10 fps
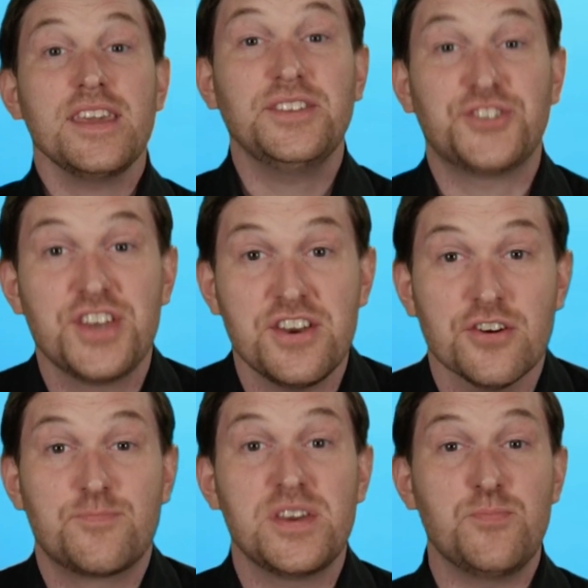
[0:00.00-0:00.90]
Each year,
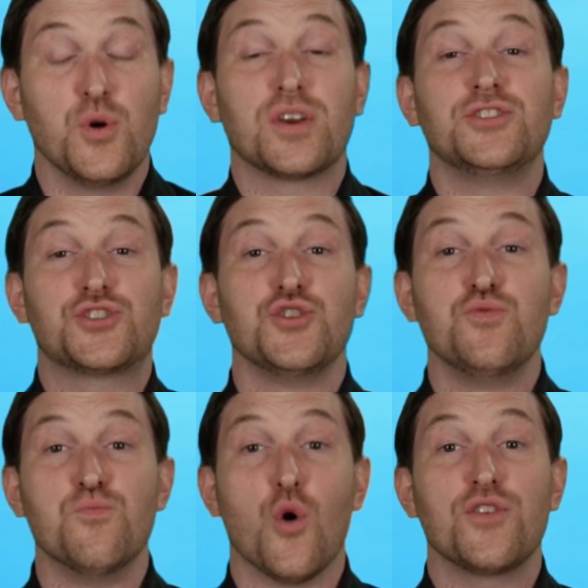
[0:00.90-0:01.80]
people consume
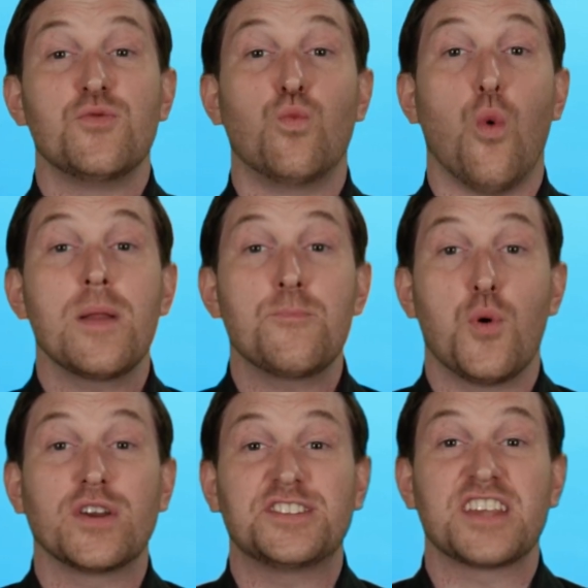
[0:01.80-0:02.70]
more than one
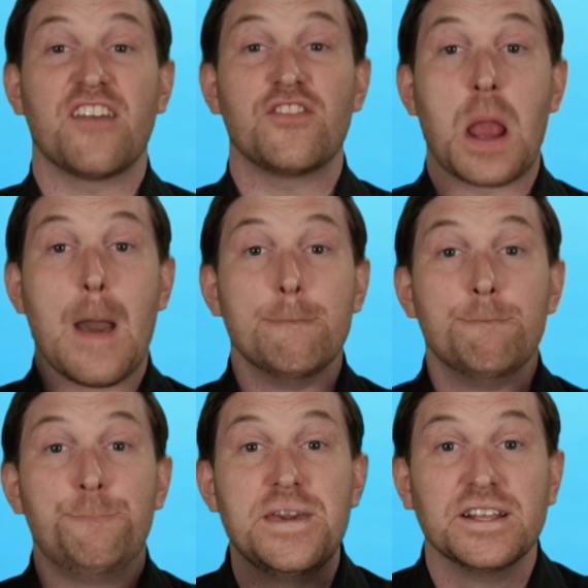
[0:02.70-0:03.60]
point seven
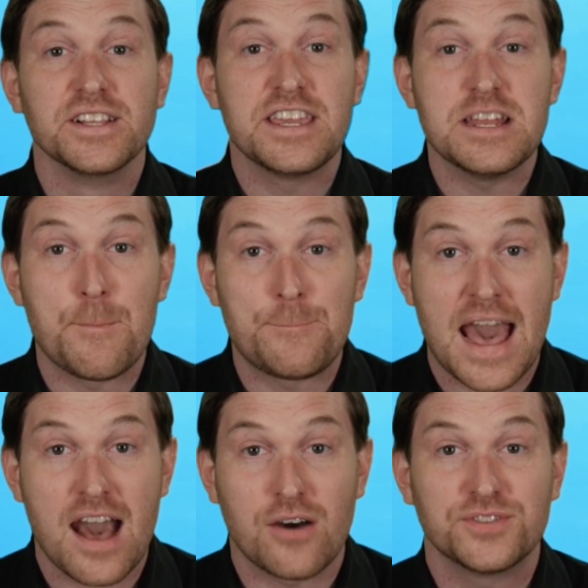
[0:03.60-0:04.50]
billion
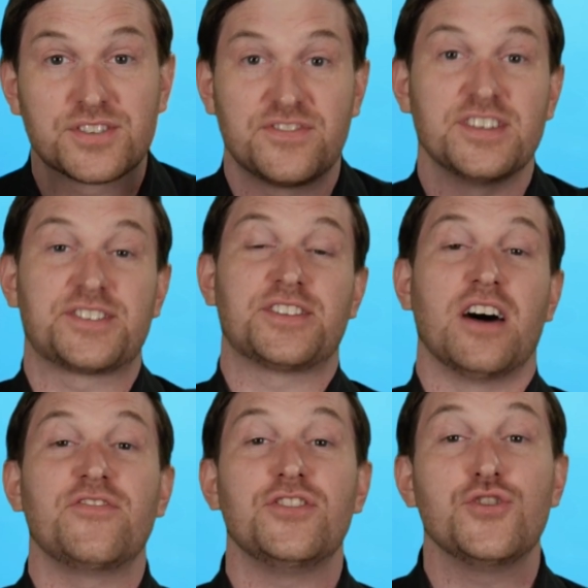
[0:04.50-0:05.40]
pounds of this
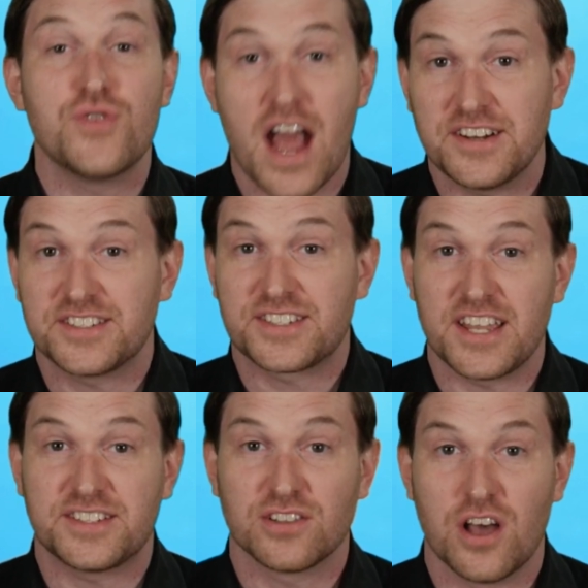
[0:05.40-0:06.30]
stuff in the United
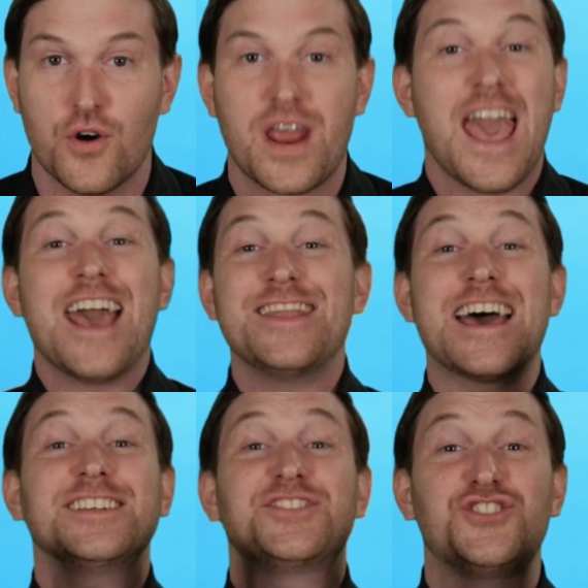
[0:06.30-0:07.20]
States alone, and
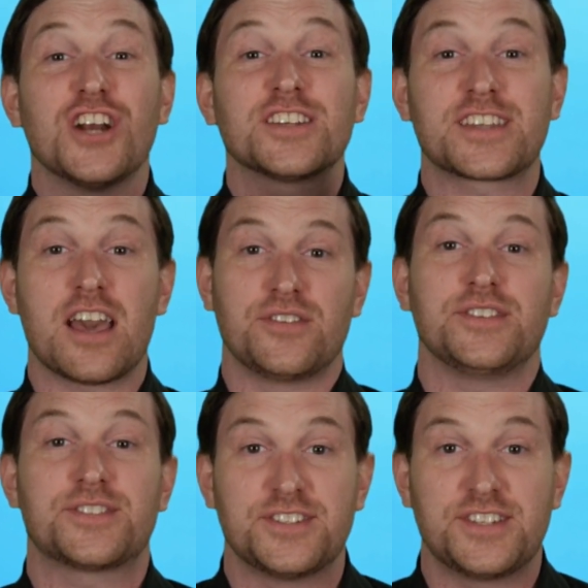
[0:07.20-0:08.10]
that is just counting
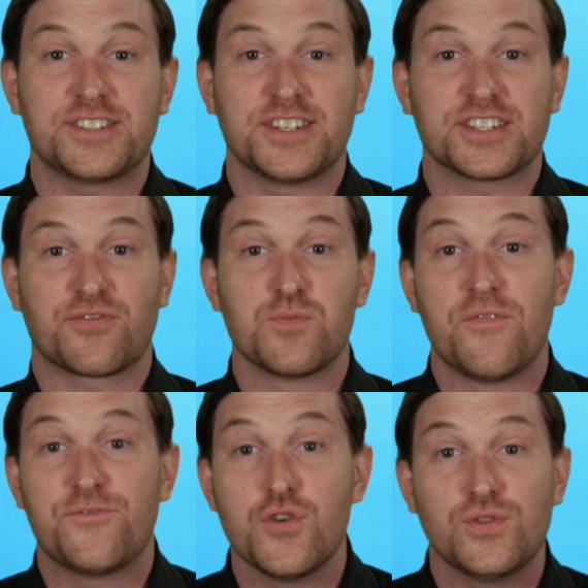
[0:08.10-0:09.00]
statistics from the
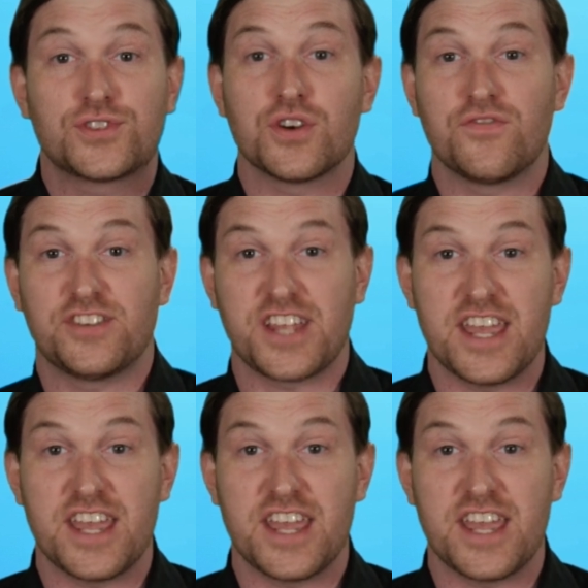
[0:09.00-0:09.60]
food service